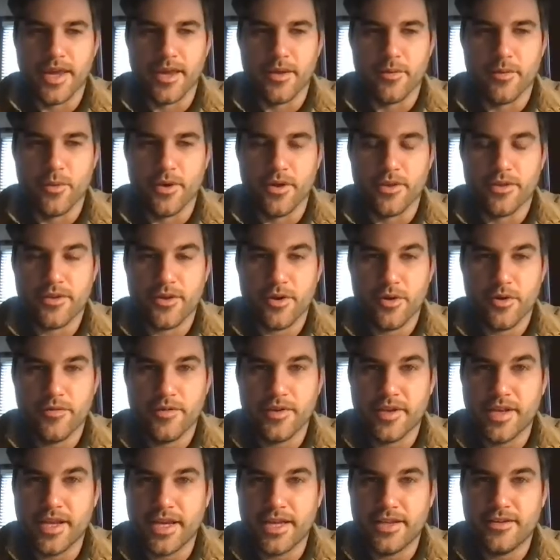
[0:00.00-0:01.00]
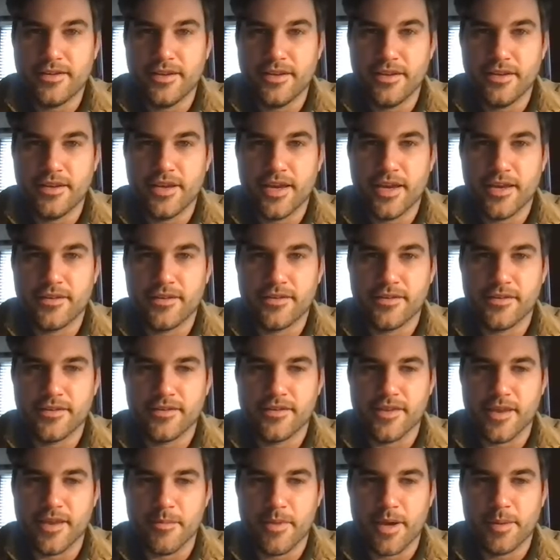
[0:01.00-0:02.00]
And with COVID-19 cases
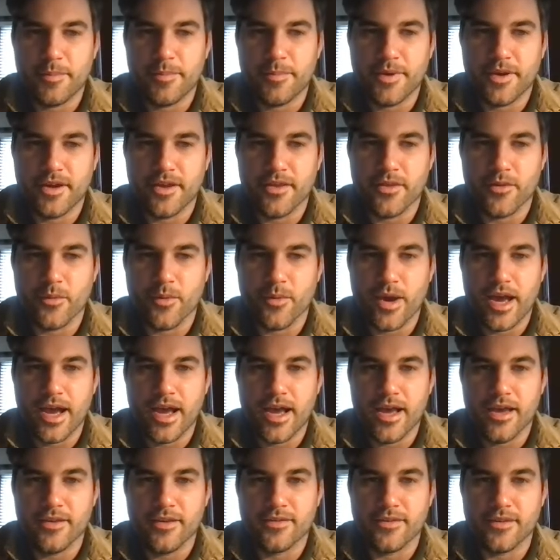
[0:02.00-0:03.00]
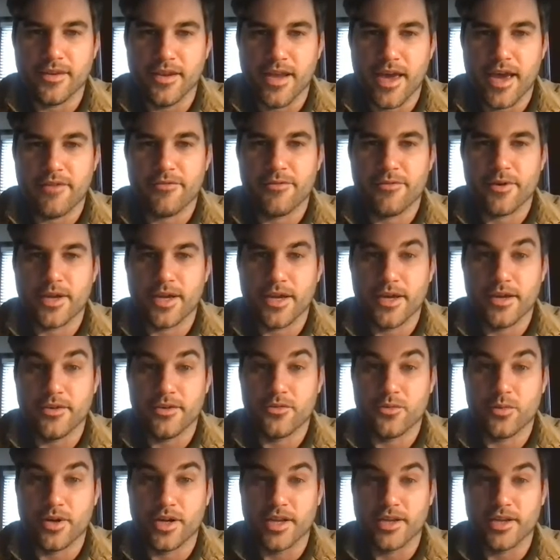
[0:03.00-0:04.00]
that might be on the rise in Africa in
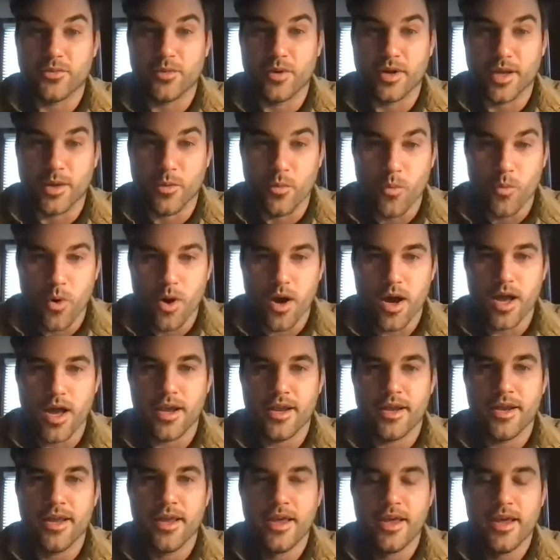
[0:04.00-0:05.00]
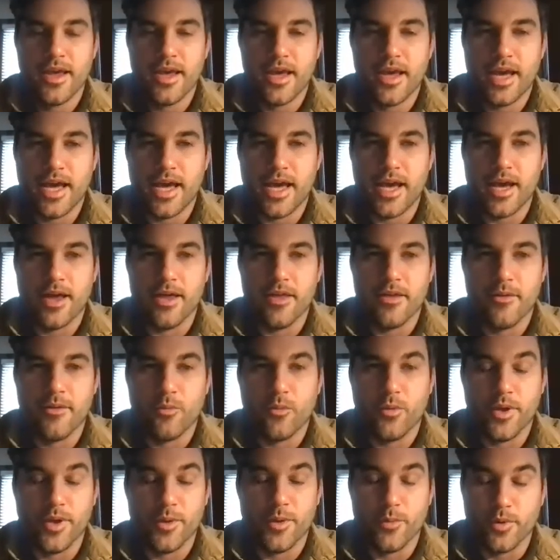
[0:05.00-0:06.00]
2021,
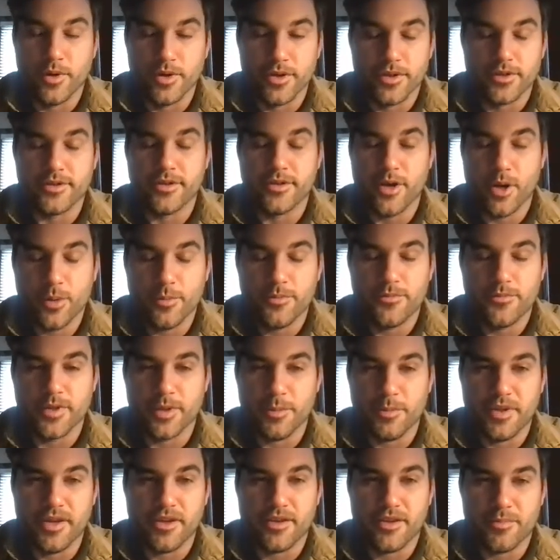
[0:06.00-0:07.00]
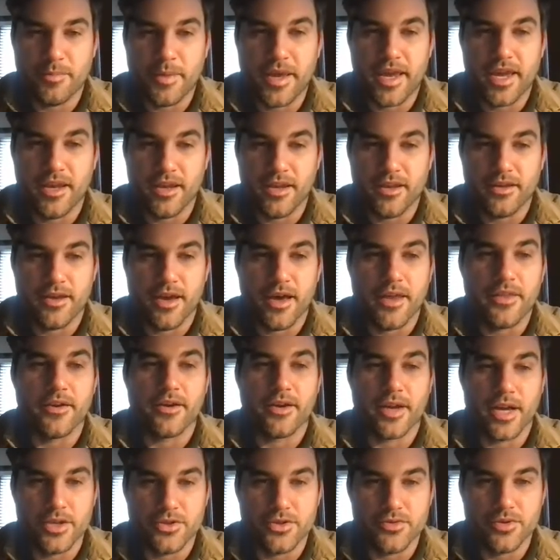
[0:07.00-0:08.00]
we will hopefully be expanding to other
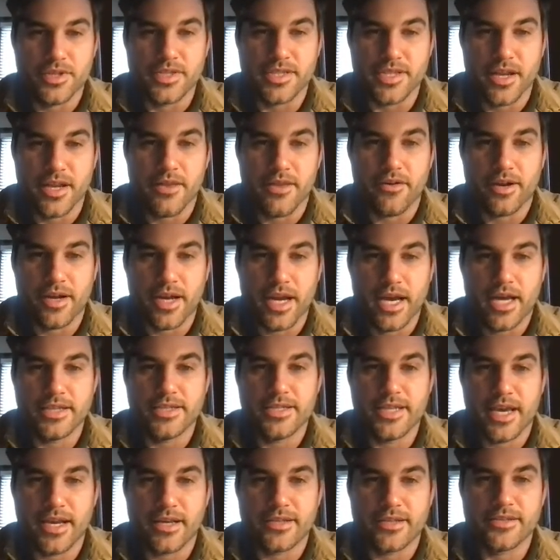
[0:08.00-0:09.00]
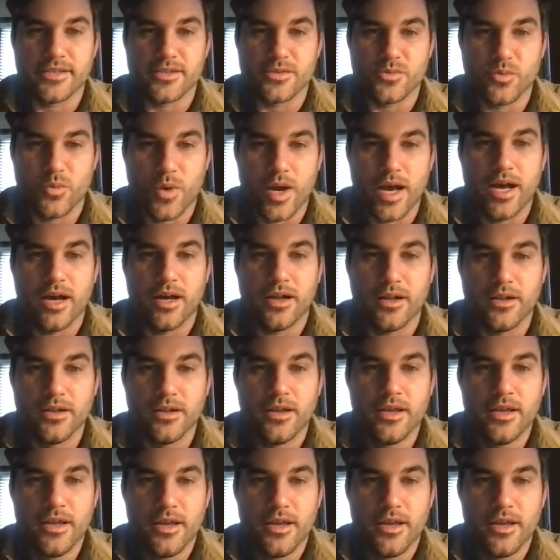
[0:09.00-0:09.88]
countries and other contexts as well.